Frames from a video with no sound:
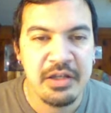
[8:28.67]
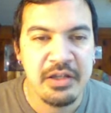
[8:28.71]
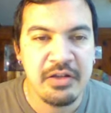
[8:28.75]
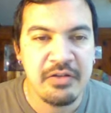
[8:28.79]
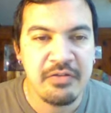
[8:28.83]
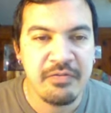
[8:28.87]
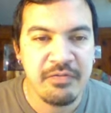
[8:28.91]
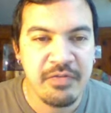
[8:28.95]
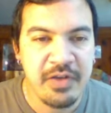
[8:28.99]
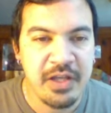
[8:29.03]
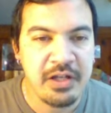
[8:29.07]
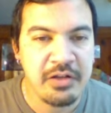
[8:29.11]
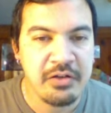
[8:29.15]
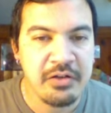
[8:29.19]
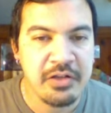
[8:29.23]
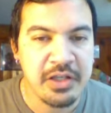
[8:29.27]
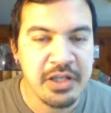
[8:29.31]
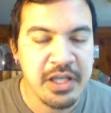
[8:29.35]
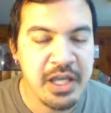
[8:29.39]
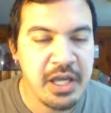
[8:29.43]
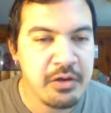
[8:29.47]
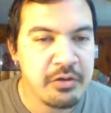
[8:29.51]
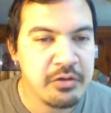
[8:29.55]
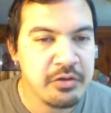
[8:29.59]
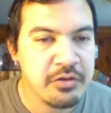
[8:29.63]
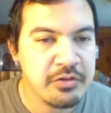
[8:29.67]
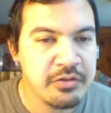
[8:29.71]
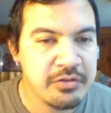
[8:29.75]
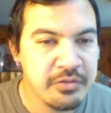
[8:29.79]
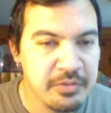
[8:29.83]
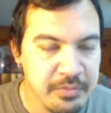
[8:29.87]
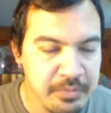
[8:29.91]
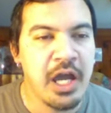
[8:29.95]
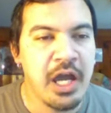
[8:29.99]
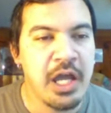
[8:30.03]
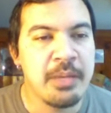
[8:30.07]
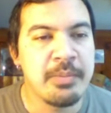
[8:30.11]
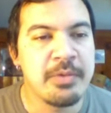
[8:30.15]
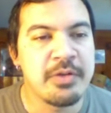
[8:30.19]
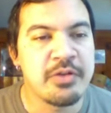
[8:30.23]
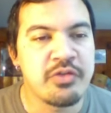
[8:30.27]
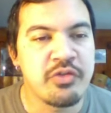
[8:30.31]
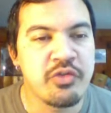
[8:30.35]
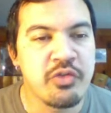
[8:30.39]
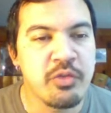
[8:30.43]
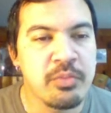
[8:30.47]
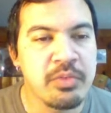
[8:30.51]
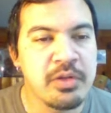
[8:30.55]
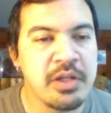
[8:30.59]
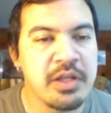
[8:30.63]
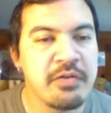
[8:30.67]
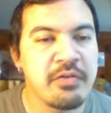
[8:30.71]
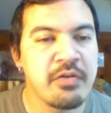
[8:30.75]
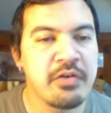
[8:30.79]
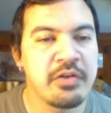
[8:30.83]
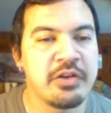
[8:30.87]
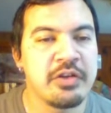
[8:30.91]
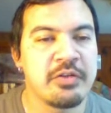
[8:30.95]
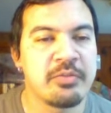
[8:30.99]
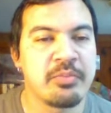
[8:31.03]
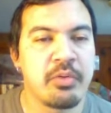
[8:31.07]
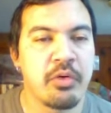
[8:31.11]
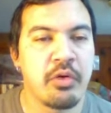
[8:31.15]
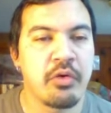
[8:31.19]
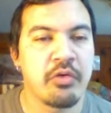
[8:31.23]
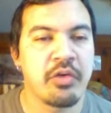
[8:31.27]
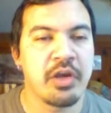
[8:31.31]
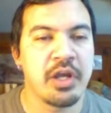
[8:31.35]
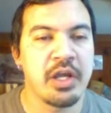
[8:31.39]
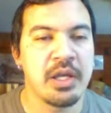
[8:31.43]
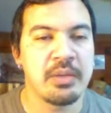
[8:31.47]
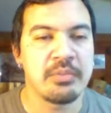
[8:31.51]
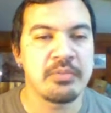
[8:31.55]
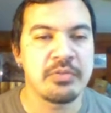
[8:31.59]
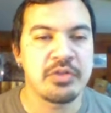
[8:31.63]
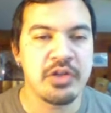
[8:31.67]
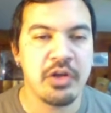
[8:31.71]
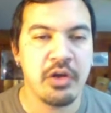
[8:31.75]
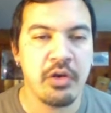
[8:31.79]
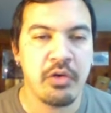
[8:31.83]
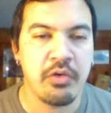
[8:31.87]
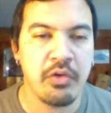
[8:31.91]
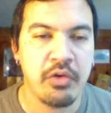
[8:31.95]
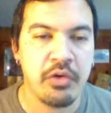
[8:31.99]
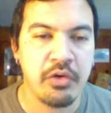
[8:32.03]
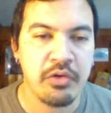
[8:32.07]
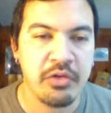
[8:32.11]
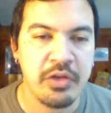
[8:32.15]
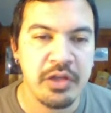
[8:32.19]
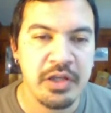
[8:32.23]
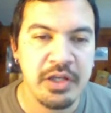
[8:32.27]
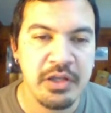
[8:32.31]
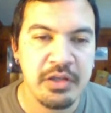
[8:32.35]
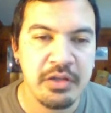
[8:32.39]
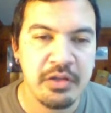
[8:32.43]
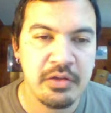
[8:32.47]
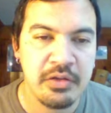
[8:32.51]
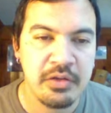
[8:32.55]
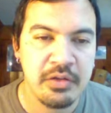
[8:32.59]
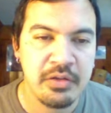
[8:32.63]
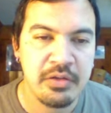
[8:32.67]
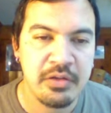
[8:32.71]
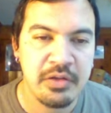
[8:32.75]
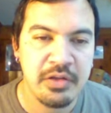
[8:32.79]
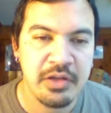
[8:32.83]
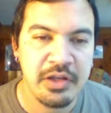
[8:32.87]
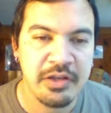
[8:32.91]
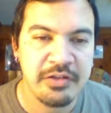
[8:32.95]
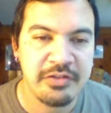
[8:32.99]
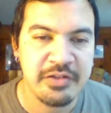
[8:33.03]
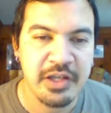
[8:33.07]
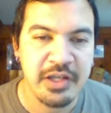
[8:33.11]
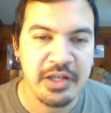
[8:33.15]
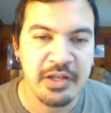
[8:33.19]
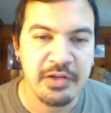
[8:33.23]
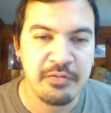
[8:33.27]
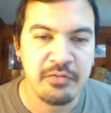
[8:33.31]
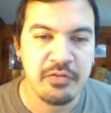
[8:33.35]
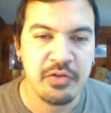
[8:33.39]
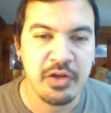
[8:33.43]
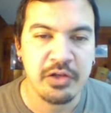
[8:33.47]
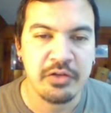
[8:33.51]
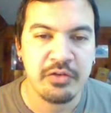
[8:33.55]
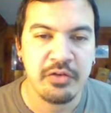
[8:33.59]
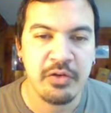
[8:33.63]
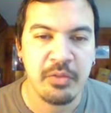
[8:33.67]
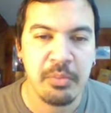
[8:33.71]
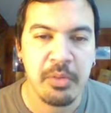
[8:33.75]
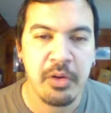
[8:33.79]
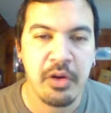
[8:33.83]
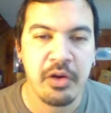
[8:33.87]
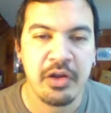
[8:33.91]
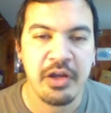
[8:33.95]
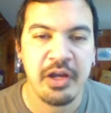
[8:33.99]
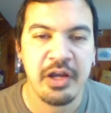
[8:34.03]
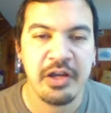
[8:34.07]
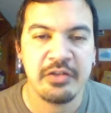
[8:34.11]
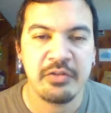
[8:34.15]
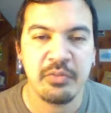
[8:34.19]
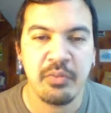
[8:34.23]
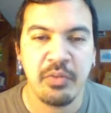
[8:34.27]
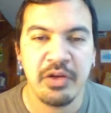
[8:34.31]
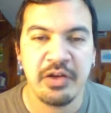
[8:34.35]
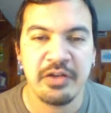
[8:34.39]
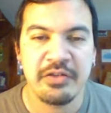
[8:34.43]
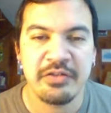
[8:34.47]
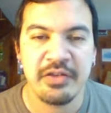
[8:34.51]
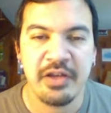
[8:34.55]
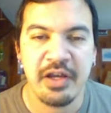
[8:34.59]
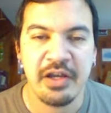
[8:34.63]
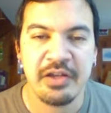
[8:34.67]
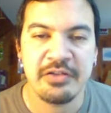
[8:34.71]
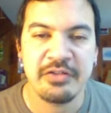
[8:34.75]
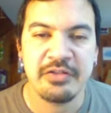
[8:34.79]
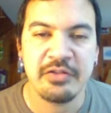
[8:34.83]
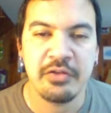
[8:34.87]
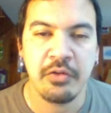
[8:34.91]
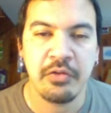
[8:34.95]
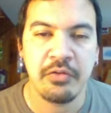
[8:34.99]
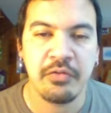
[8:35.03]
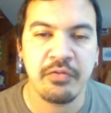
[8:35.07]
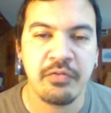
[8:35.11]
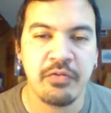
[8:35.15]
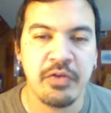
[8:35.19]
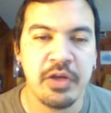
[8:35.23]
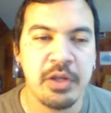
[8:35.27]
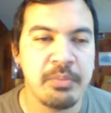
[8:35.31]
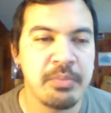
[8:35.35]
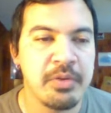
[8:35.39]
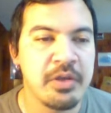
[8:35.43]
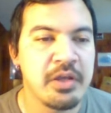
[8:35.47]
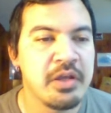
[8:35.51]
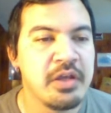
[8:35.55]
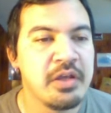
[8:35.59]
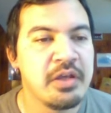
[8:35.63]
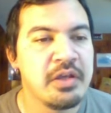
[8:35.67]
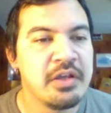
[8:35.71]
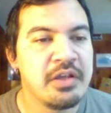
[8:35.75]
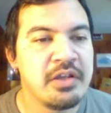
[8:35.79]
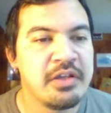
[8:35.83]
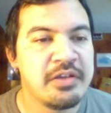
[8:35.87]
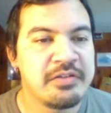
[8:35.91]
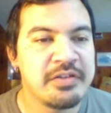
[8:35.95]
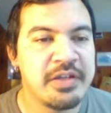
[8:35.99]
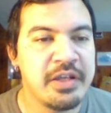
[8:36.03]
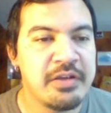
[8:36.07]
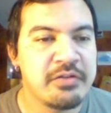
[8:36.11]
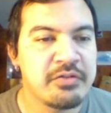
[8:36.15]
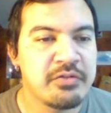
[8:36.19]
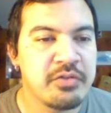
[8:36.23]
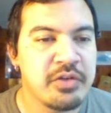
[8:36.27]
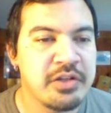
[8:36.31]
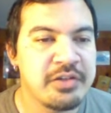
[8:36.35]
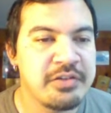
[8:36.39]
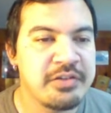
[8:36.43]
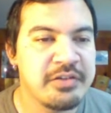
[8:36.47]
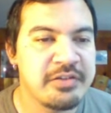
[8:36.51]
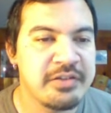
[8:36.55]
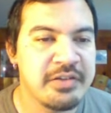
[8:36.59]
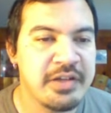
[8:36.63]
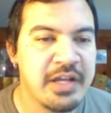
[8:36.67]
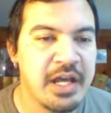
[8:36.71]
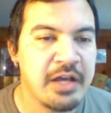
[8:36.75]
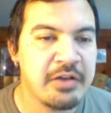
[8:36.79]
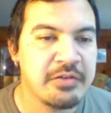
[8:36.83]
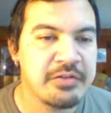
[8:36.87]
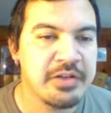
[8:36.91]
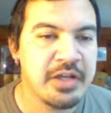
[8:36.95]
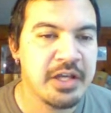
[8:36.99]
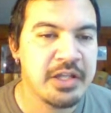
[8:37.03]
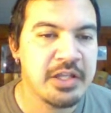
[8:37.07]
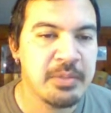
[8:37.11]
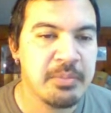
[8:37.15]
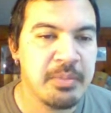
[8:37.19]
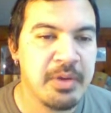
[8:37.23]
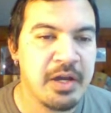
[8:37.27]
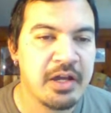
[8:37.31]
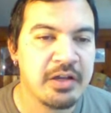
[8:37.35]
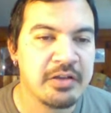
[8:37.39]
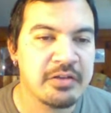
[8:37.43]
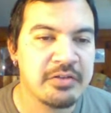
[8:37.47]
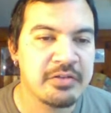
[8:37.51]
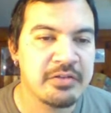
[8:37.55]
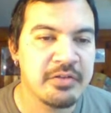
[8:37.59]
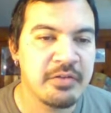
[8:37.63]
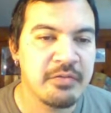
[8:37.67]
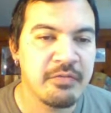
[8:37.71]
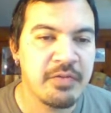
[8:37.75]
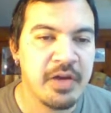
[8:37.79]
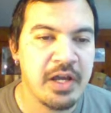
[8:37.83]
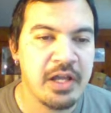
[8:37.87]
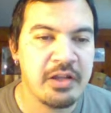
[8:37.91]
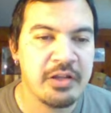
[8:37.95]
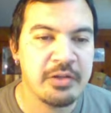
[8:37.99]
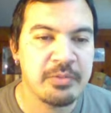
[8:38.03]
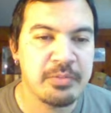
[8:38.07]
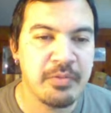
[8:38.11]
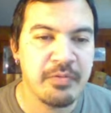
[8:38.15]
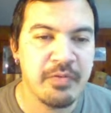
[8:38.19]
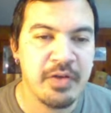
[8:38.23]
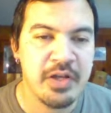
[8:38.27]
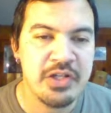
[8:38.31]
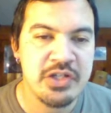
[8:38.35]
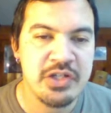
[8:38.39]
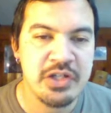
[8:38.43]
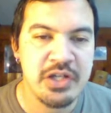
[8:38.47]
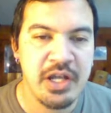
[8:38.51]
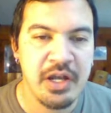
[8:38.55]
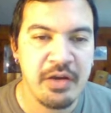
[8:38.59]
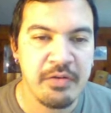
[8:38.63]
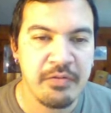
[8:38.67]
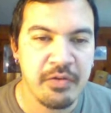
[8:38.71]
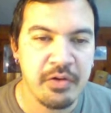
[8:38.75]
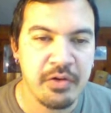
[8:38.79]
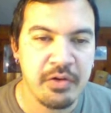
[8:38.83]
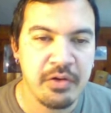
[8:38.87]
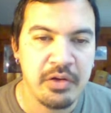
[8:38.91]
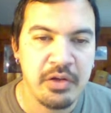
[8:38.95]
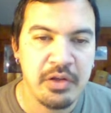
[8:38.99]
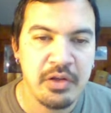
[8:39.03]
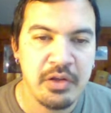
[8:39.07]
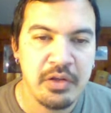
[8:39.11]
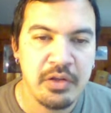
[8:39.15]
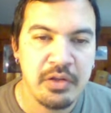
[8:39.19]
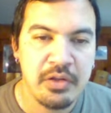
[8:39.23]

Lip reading: in fatal encounters. "I am a true believer in this program," Cheryl Hurley, executive director of Park Heights Renaissance, told Freep. "Safe Streets is an outside-the-box violence prevention effort.